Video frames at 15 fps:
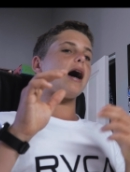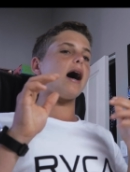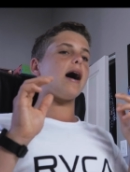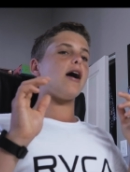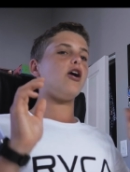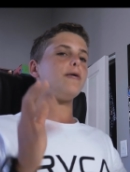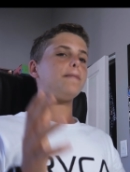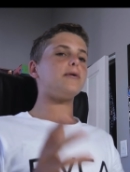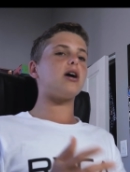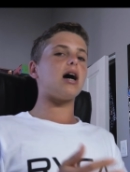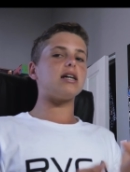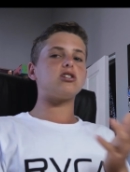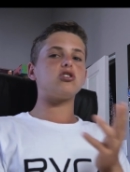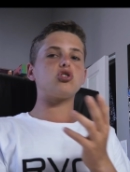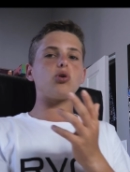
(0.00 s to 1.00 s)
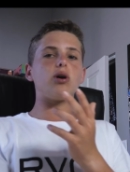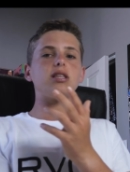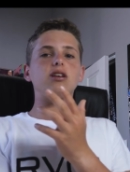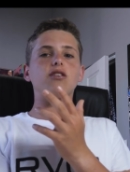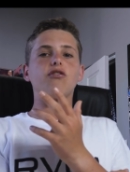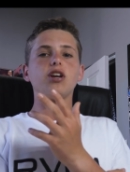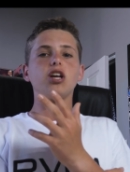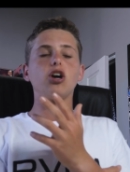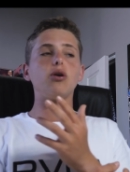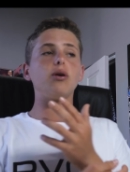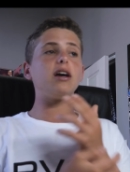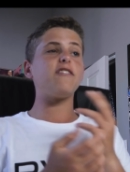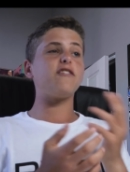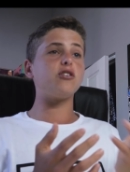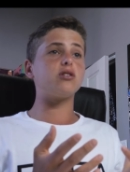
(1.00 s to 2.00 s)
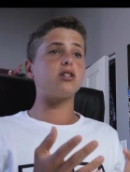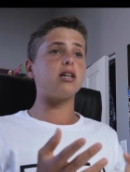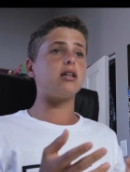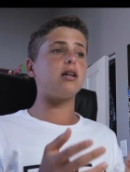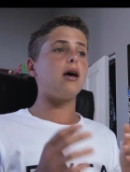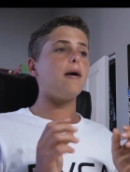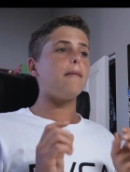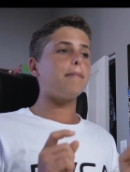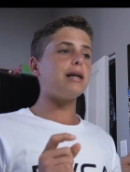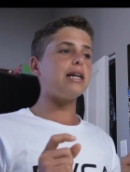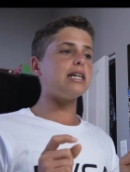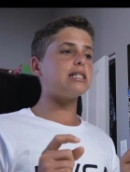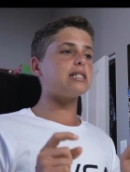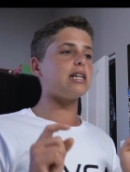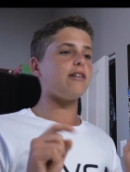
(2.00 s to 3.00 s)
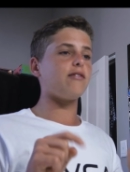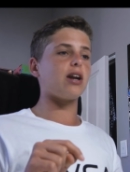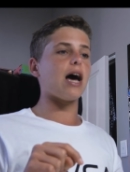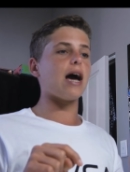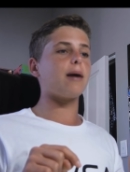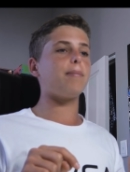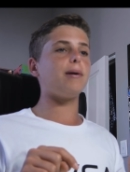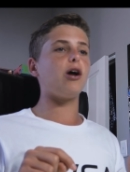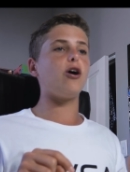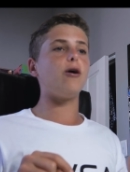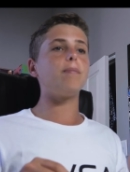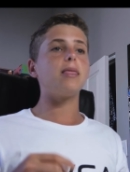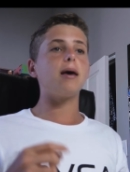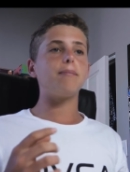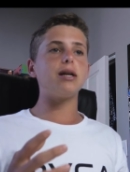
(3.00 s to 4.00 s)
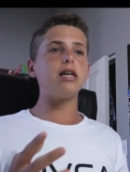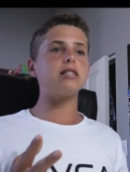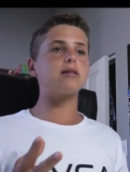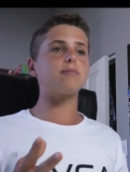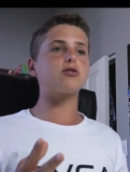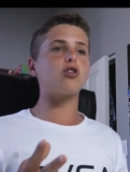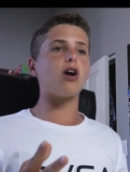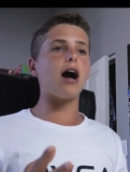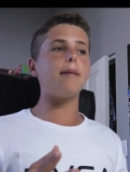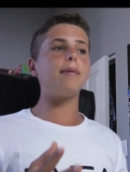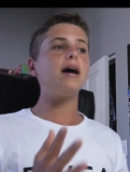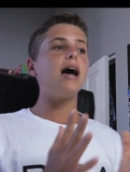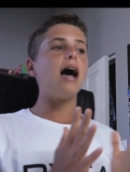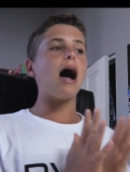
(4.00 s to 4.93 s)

I hope you guys enjoyed this video. If you did, please leave a like below. Please subscribe.